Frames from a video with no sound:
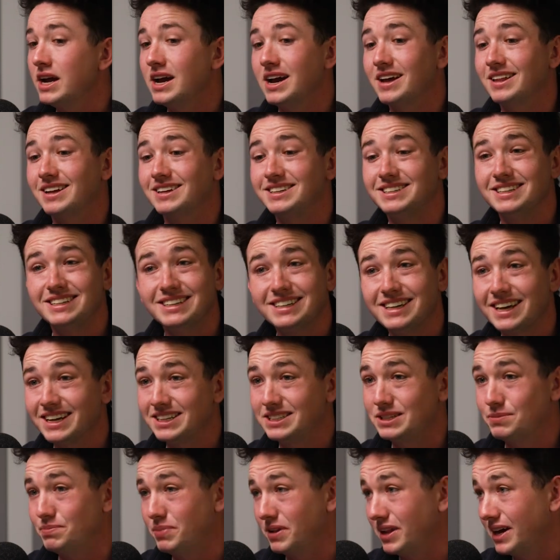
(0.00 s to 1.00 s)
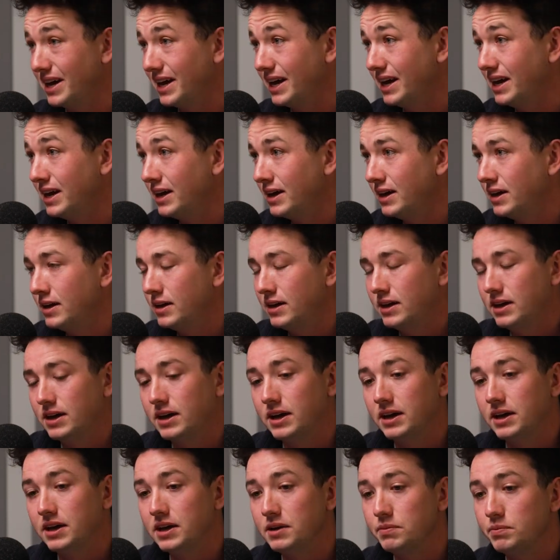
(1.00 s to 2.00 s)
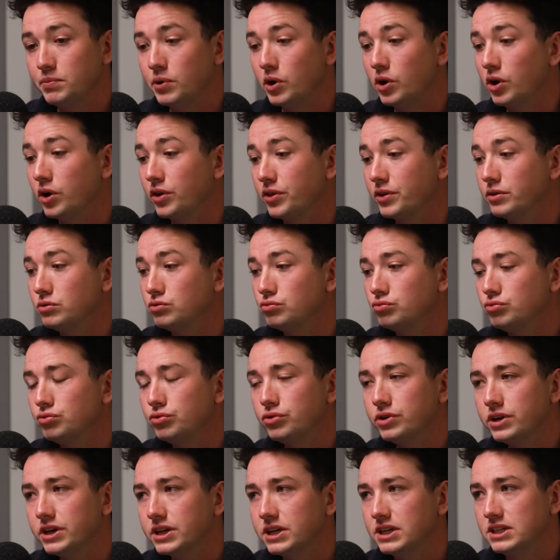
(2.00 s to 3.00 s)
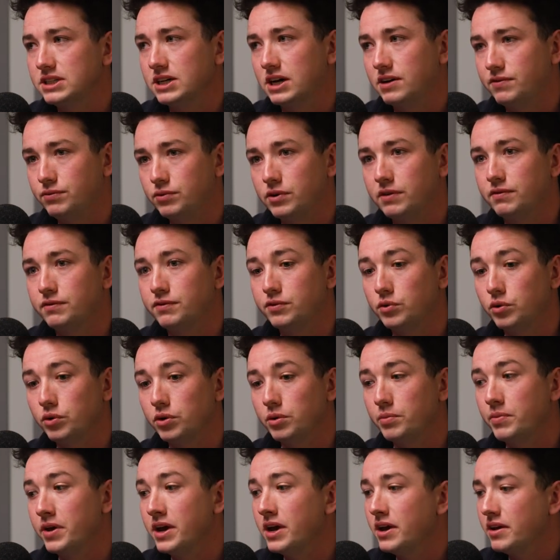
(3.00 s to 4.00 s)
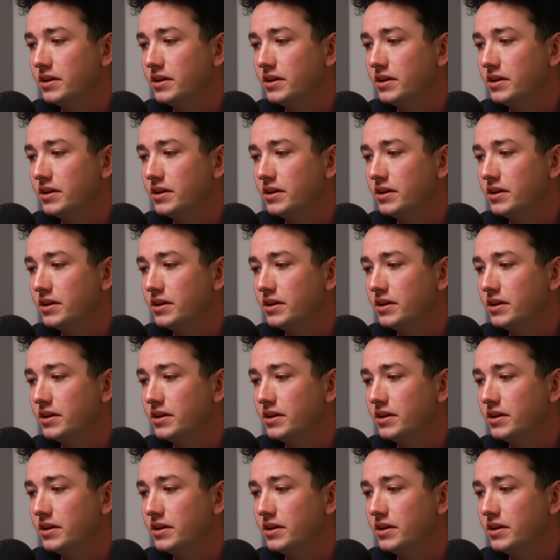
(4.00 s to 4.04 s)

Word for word: and they didn't get to play uh, in Perth. A really tough one for them.